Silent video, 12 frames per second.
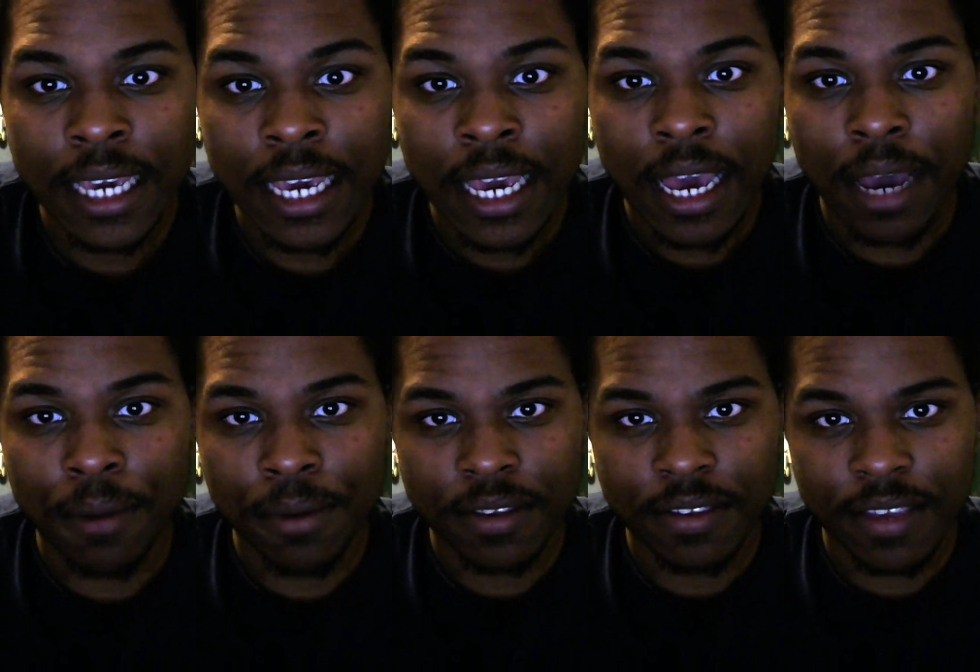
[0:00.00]
want
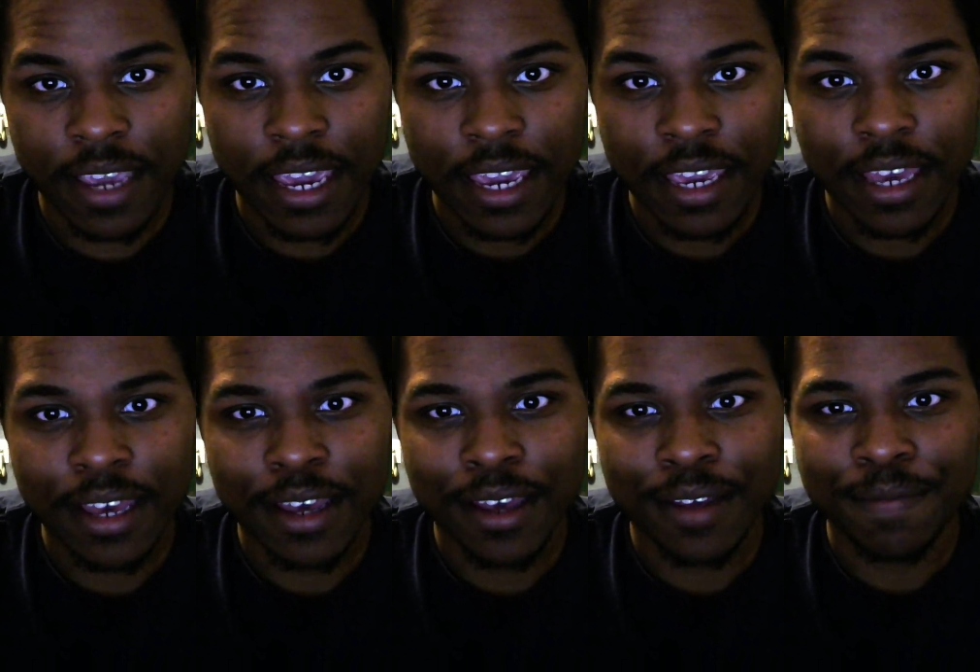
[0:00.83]
to say
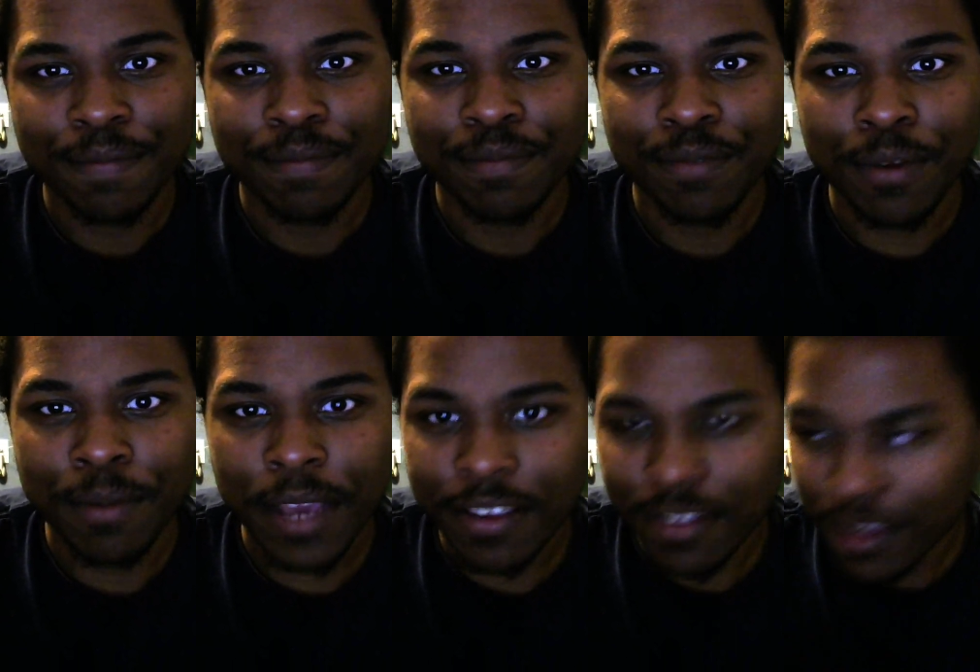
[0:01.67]
from the
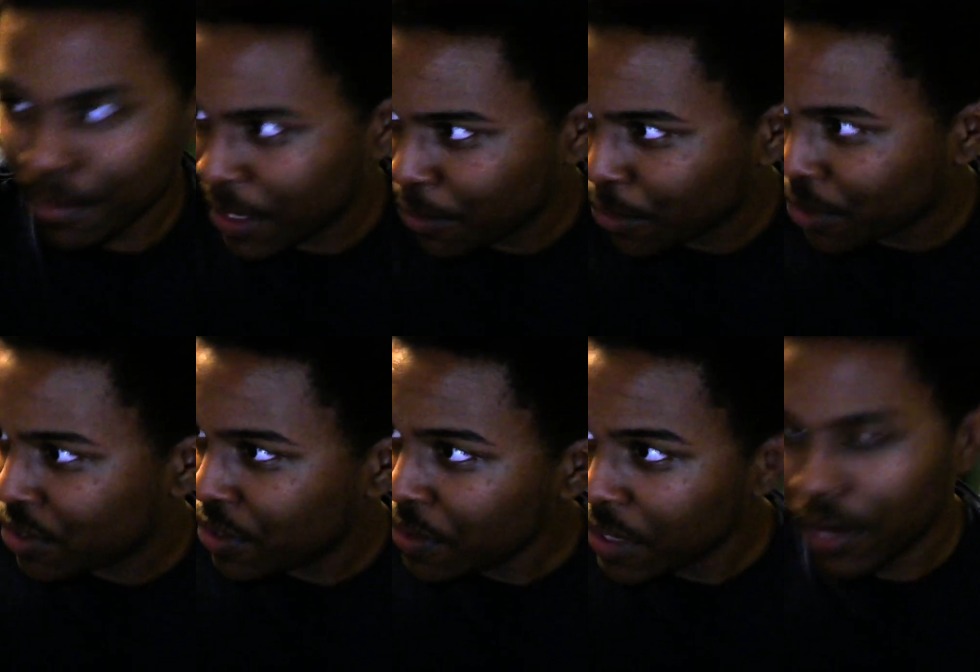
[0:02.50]
SCMediaWorks
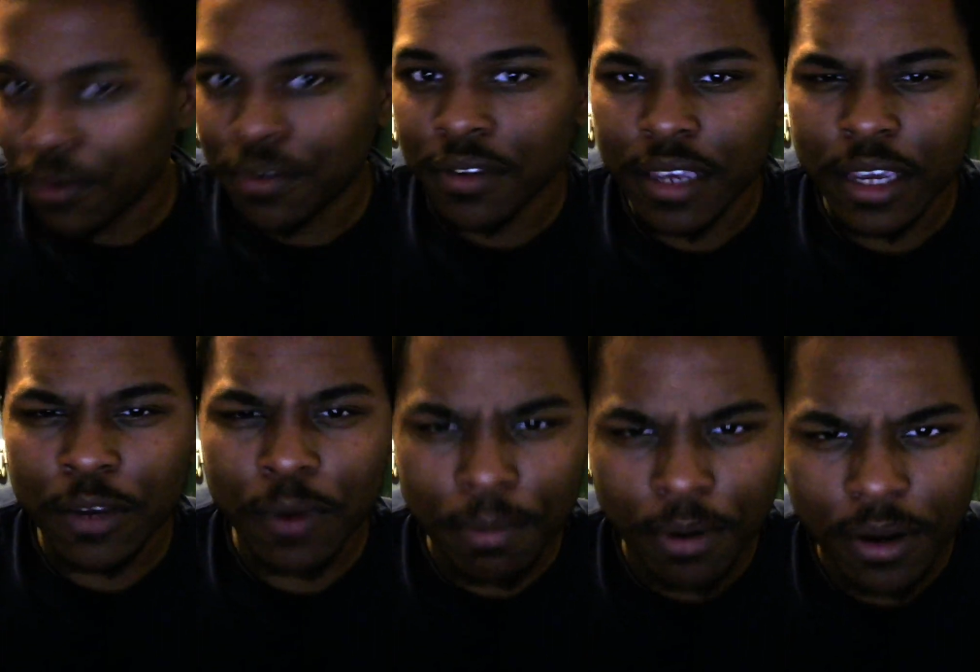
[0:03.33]
studios in
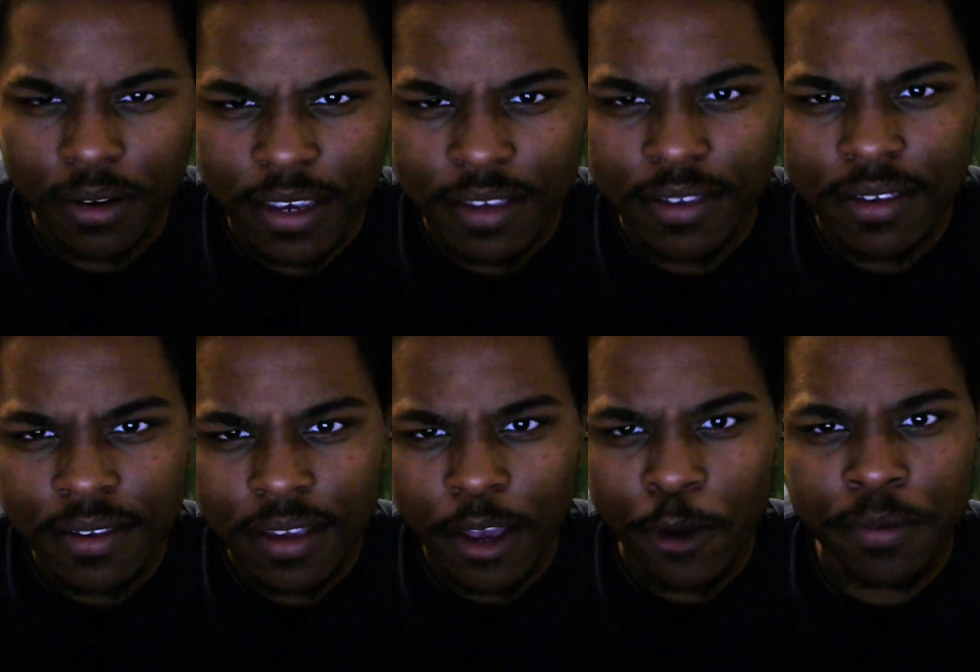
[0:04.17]
Grand Prairie, Texas, I
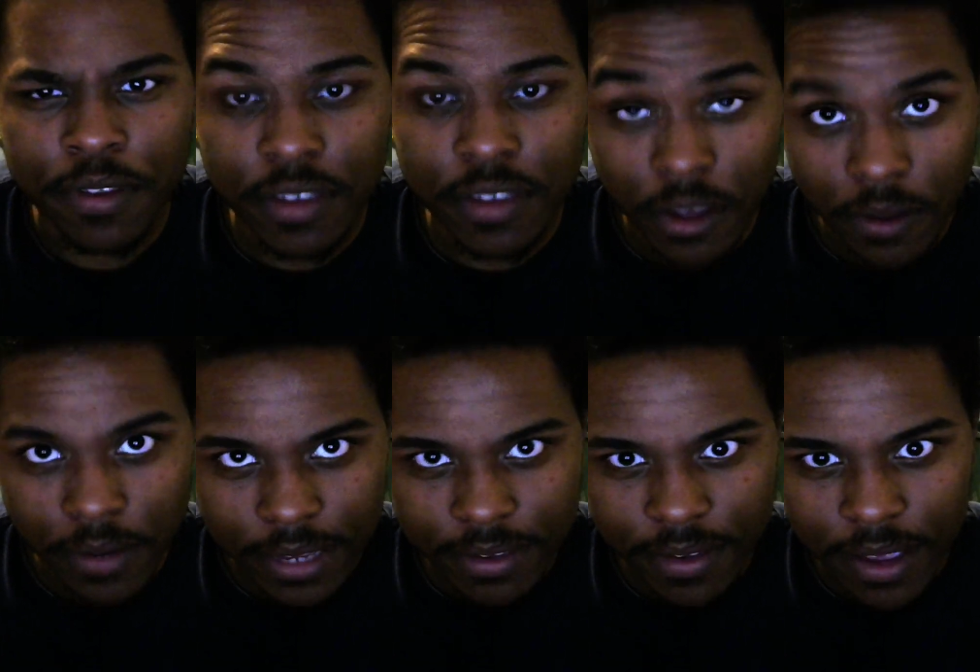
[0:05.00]
hope to see y'all
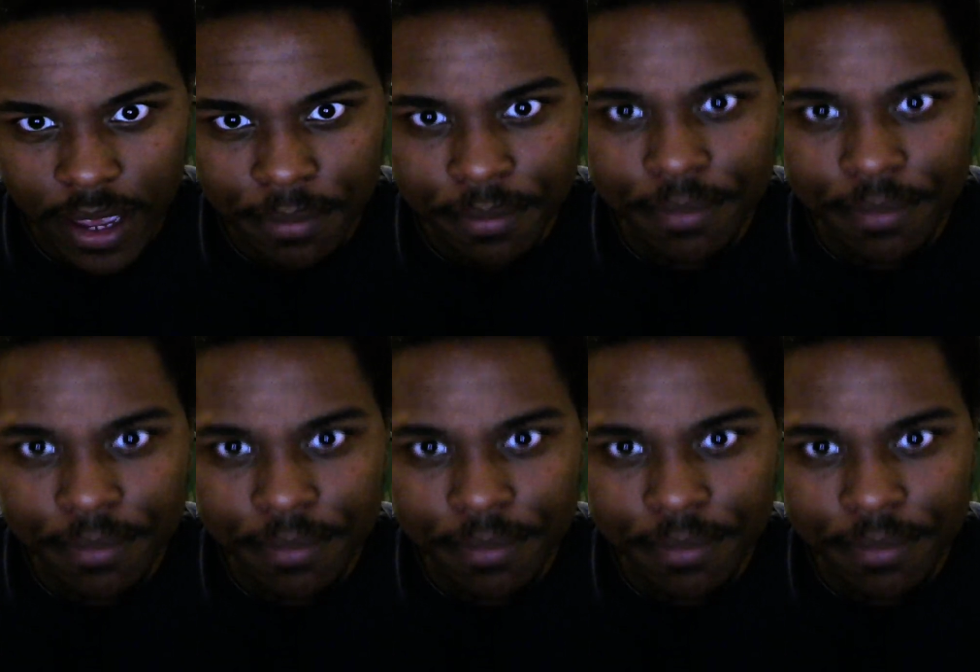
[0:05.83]
next time.